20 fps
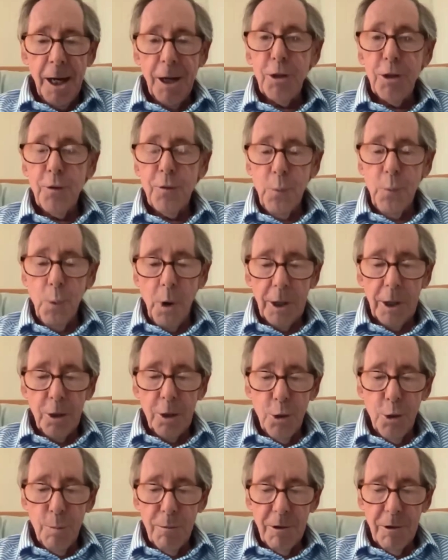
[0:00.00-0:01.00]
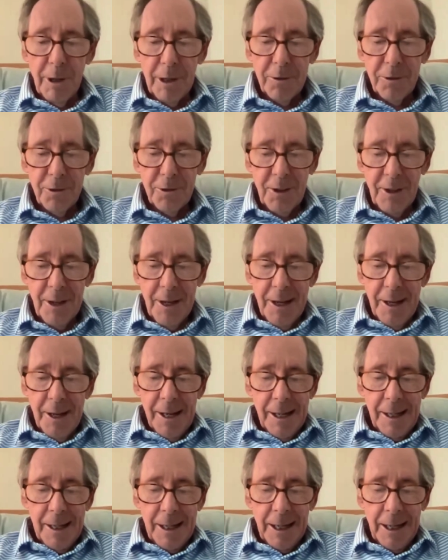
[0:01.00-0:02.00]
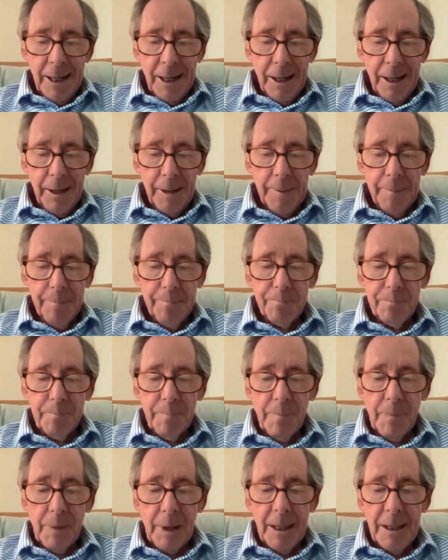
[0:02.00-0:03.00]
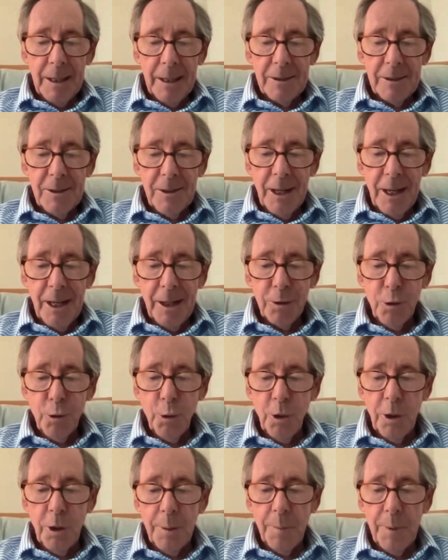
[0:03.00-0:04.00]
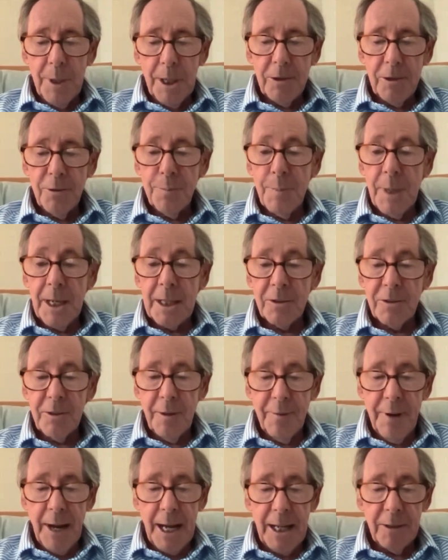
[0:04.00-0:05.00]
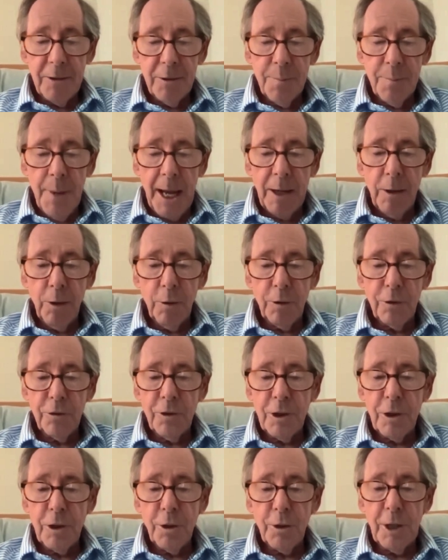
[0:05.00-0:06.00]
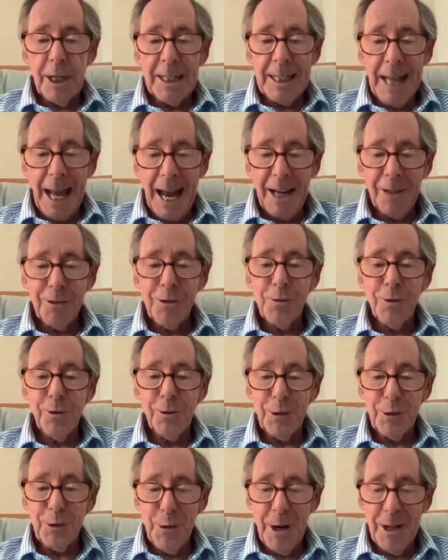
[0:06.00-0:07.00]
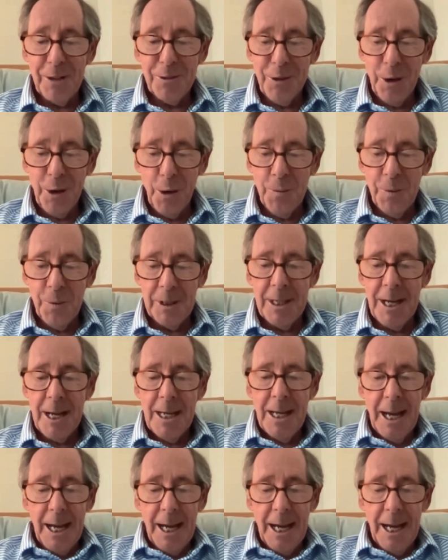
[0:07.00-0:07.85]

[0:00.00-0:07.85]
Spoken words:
You've won numerous tournaments, mixed events, medals, including Nationals, US Open,